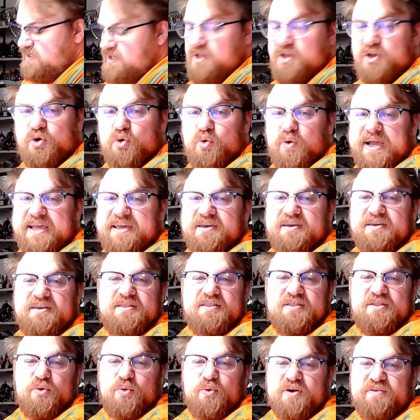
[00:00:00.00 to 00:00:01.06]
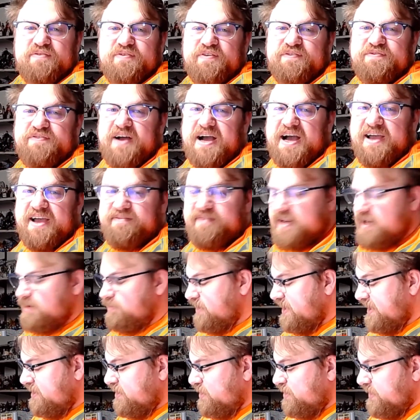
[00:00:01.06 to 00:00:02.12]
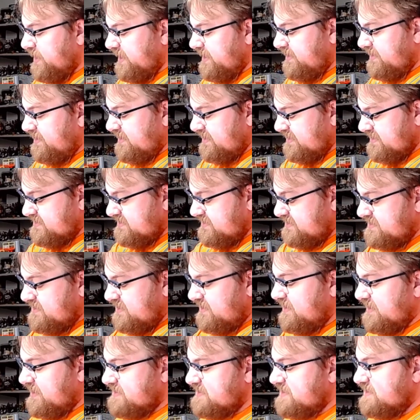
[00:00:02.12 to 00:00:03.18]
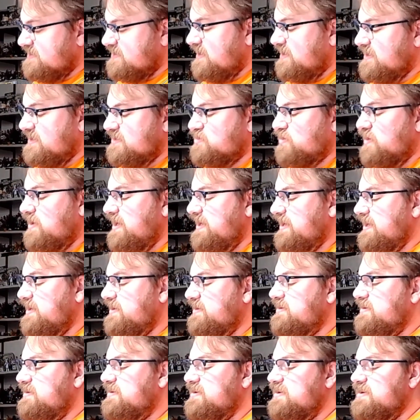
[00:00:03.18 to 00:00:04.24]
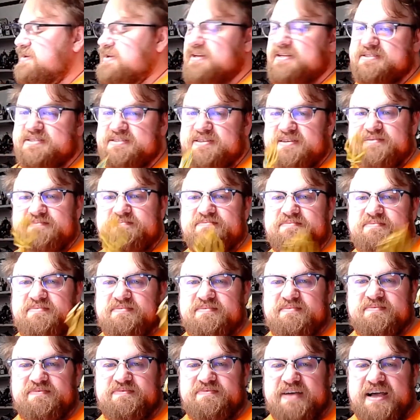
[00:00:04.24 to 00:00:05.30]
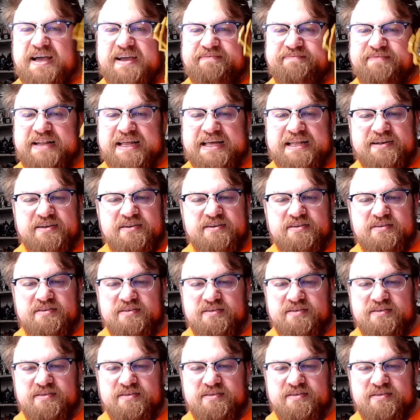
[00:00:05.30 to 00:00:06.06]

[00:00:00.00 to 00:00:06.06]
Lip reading: Quick, the word for 5. Anybody know it? Because this isn't a trident. It's a 5-dent.